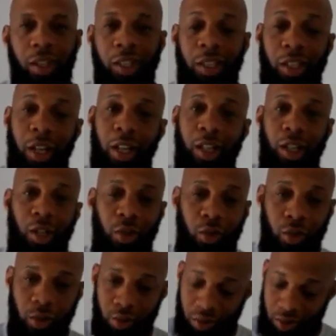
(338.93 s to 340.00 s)

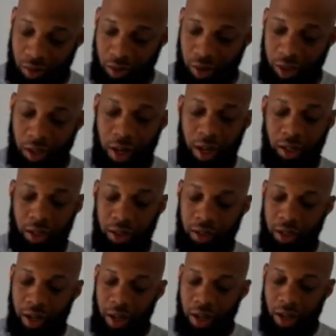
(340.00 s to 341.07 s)
yellow
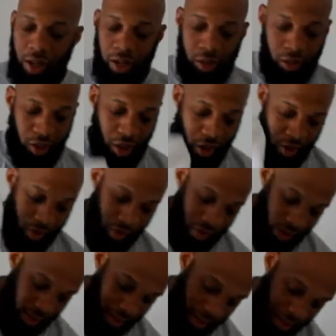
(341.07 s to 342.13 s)
colors. So
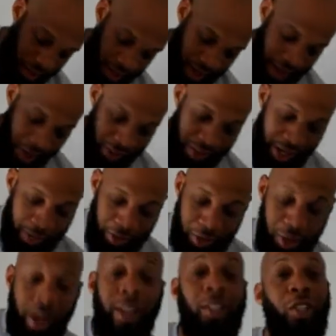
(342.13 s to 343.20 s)
I was able to
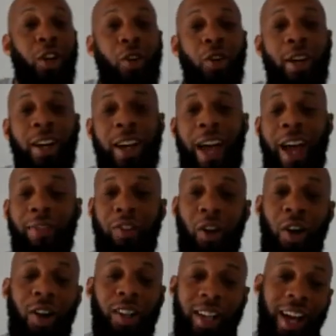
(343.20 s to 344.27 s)
do that. So after
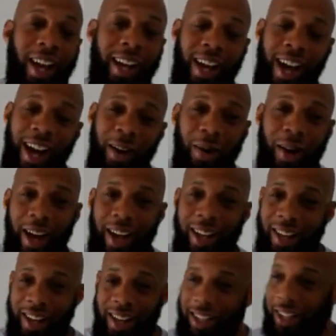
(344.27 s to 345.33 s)
all that,
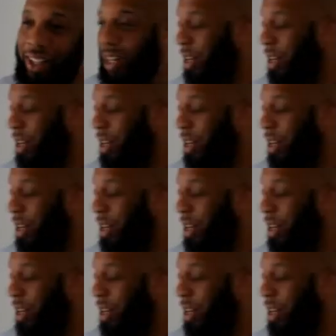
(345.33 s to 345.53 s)
I ended